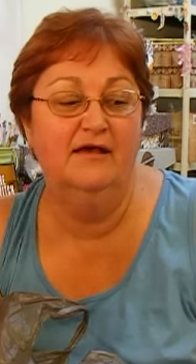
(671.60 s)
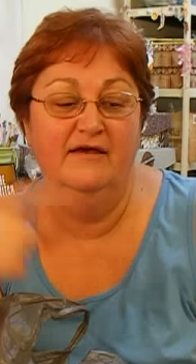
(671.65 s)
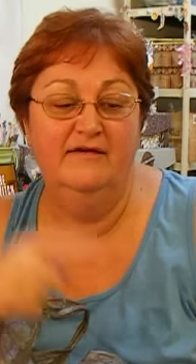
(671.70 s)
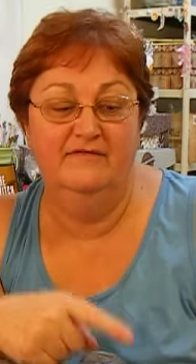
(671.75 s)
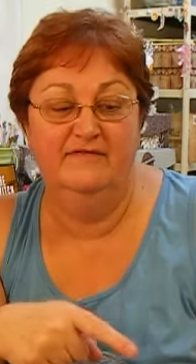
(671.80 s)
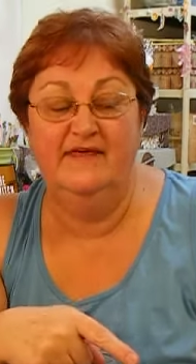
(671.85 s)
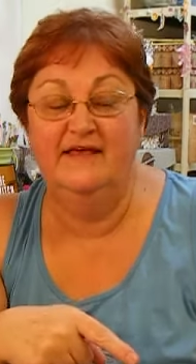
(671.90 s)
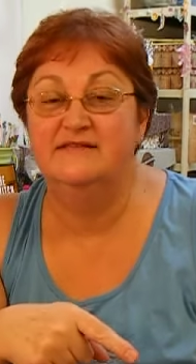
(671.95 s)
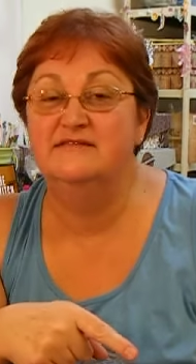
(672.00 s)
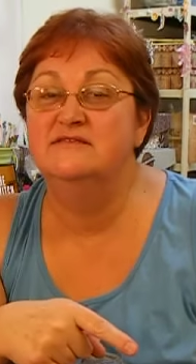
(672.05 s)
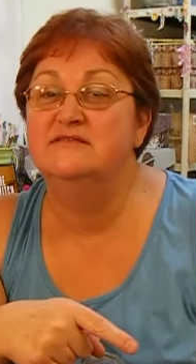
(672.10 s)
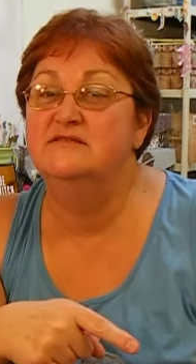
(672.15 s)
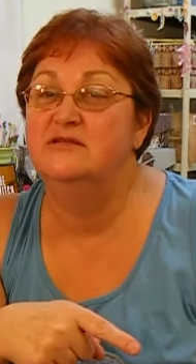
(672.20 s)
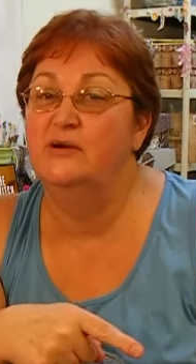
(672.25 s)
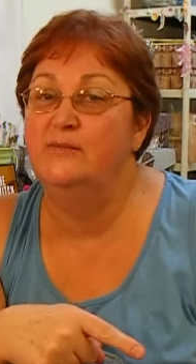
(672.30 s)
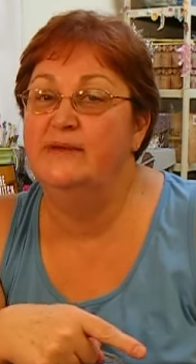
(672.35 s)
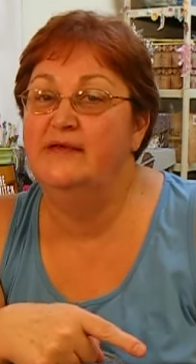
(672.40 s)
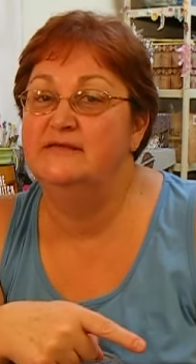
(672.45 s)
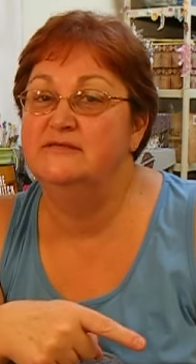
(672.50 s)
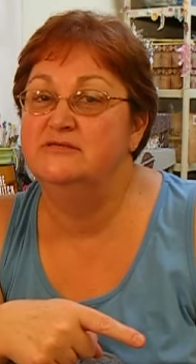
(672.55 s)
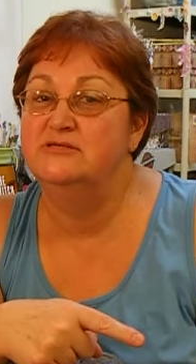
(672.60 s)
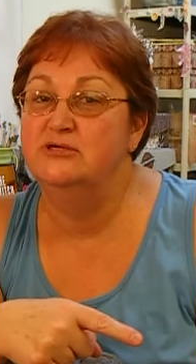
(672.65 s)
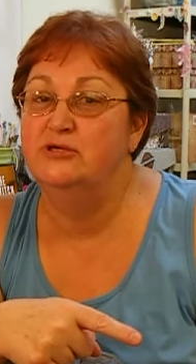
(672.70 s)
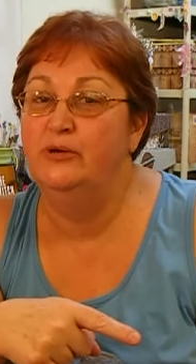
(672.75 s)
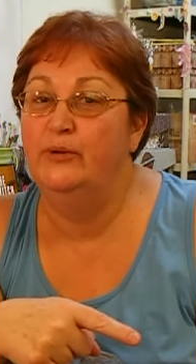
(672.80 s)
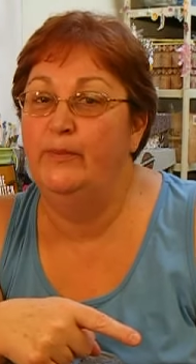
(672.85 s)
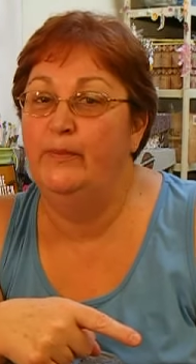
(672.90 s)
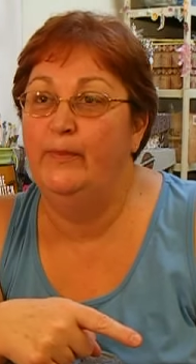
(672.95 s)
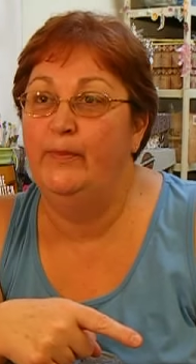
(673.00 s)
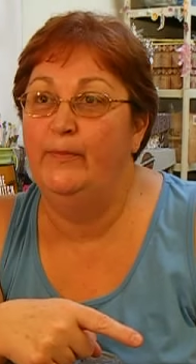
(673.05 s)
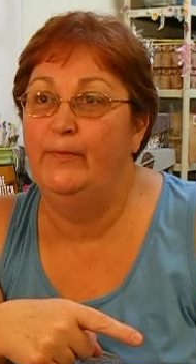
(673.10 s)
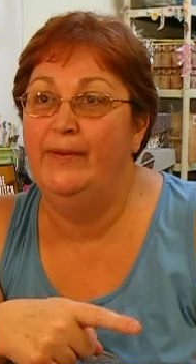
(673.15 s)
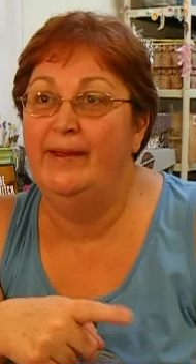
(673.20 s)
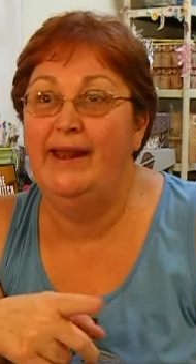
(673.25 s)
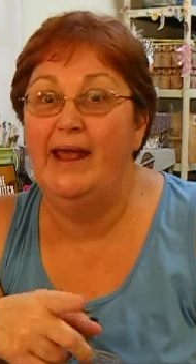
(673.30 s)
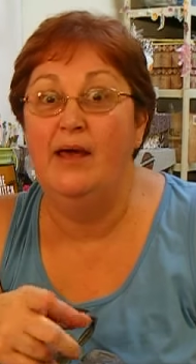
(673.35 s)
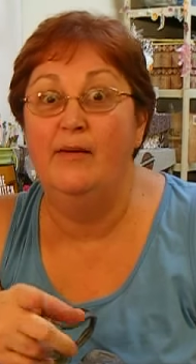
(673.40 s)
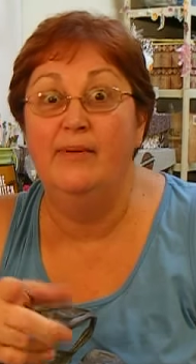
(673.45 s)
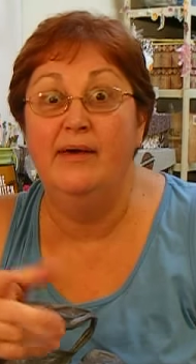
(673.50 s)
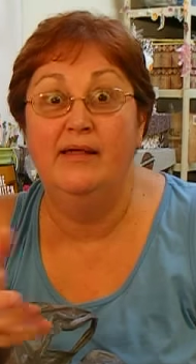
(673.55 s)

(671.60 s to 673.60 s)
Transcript: it, that's snowman soup, but how